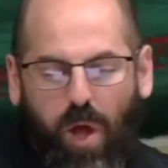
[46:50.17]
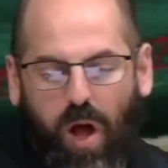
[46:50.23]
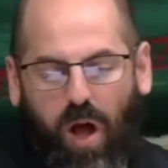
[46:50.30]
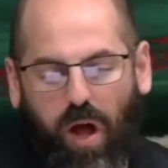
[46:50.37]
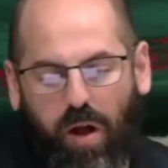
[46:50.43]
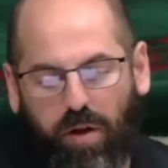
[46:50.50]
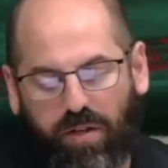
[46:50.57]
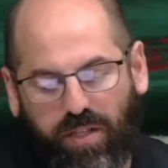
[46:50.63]

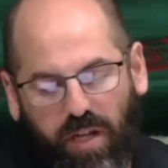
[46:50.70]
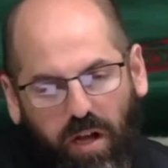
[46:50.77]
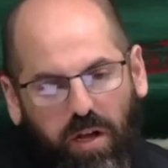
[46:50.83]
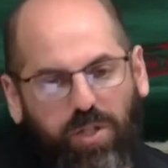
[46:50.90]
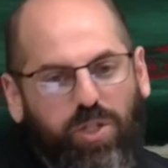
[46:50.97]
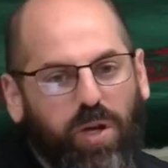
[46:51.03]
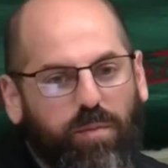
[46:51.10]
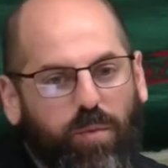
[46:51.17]
Our
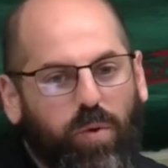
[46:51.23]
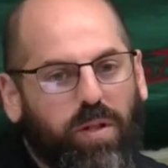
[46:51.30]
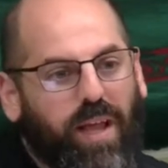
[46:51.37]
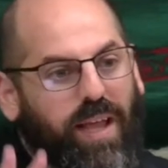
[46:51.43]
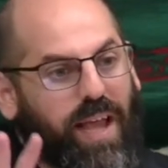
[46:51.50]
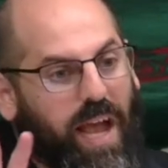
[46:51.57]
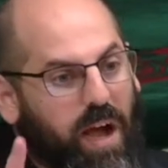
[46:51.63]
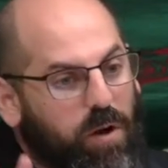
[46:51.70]
talks are more
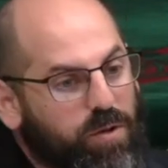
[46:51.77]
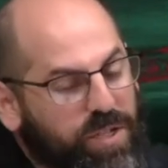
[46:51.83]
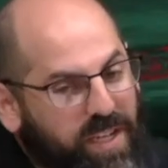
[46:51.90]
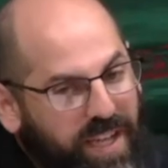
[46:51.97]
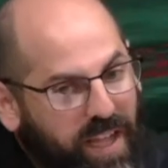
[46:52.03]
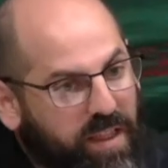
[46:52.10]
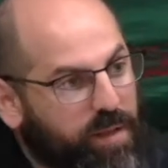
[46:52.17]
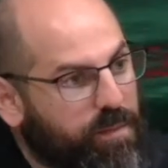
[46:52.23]
like how to
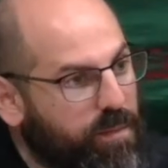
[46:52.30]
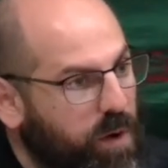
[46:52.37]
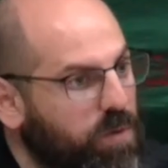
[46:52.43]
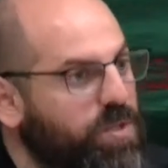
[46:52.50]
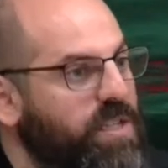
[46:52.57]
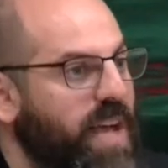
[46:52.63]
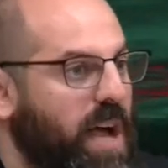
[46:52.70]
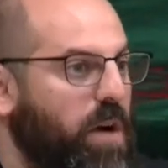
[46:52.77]
get the
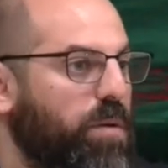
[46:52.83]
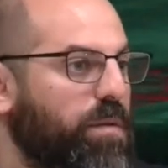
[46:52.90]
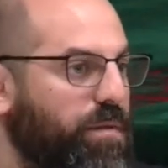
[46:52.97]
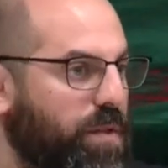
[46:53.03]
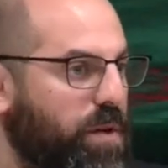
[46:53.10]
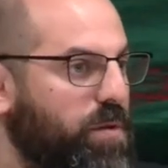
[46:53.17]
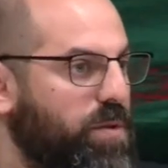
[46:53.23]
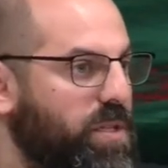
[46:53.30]
most out of
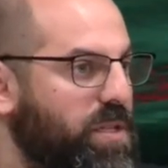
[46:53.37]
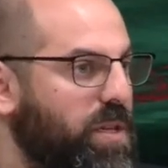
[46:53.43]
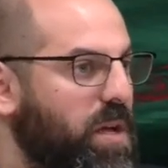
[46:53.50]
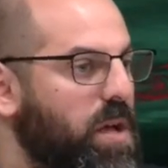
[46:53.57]
those.